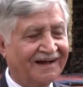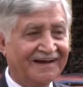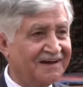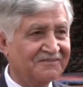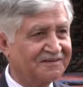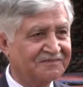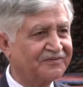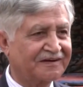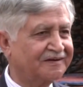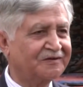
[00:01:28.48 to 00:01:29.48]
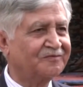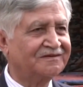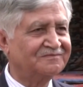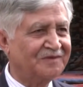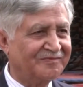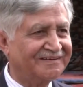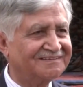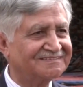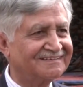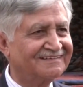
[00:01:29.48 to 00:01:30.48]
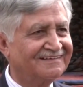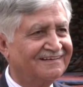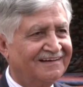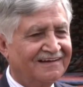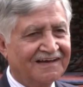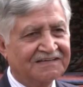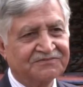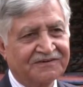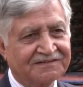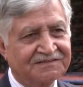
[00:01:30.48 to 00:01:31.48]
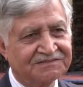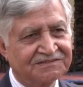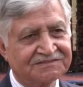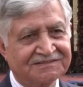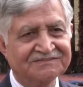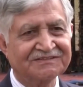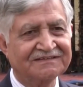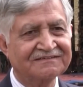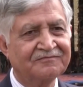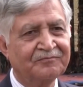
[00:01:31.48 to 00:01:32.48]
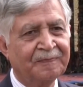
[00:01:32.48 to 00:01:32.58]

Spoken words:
I have unforgettable memories as far as this is concerned,